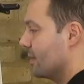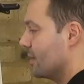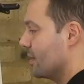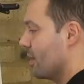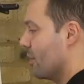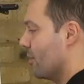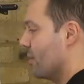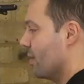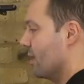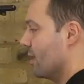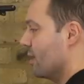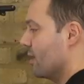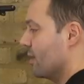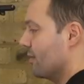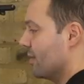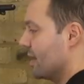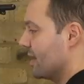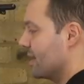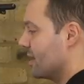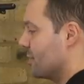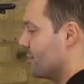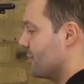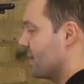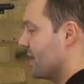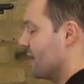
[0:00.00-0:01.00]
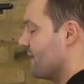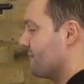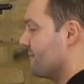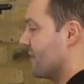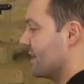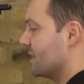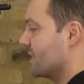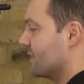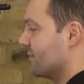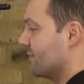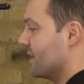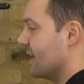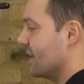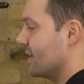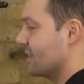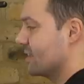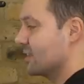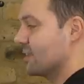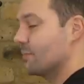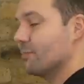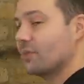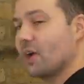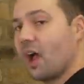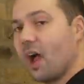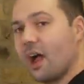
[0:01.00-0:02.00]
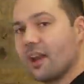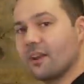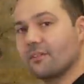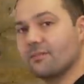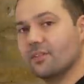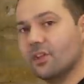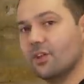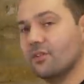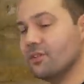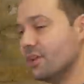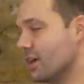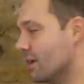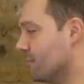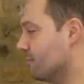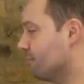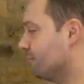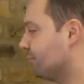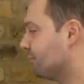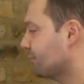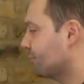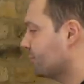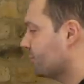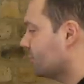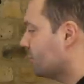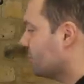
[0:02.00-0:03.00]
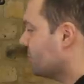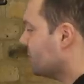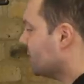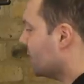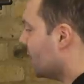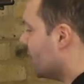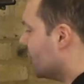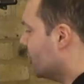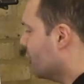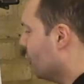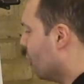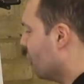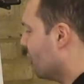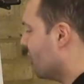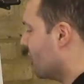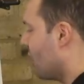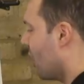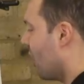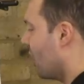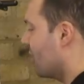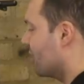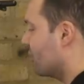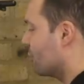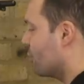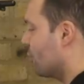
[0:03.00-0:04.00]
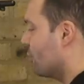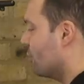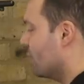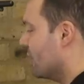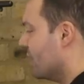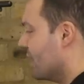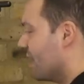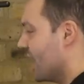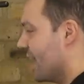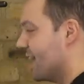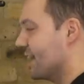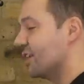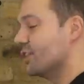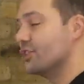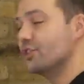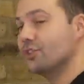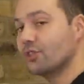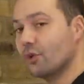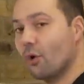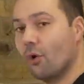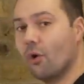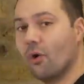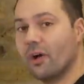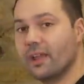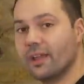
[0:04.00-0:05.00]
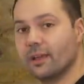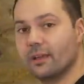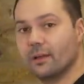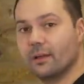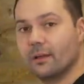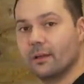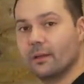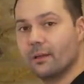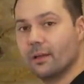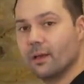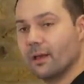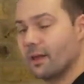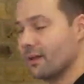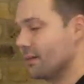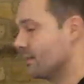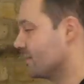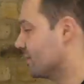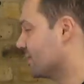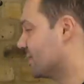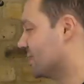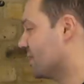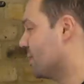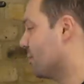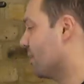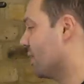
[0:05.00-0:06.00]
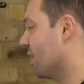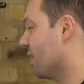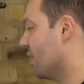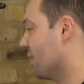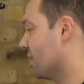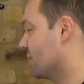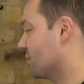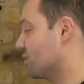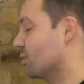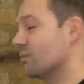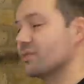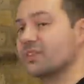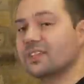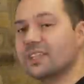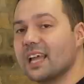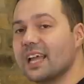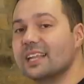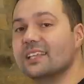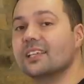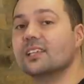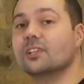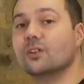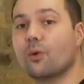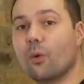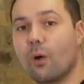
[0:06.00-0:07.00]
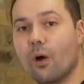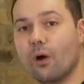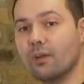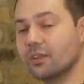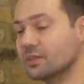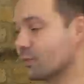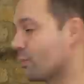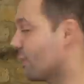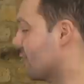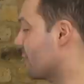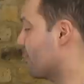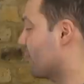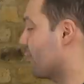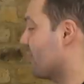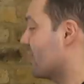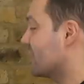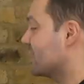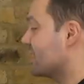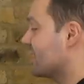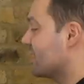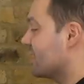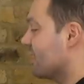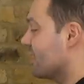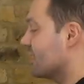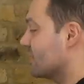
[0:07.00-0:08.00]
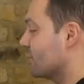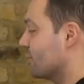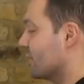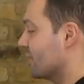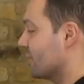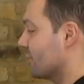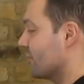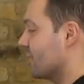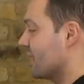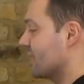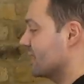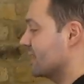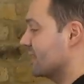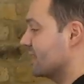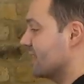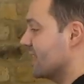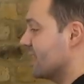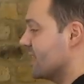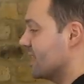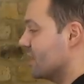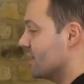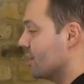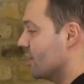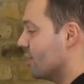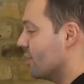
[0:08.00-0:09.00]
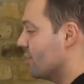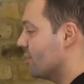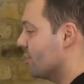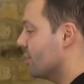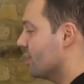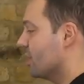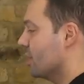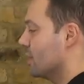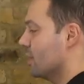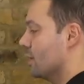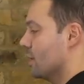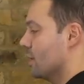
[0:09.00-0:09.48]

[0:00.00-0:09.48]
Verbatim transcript: you know, uh, they can be effectively in some kind of union. Northern Ireland will enjoy uh, similar sort of status quo to what it presently does with the rest of the EU.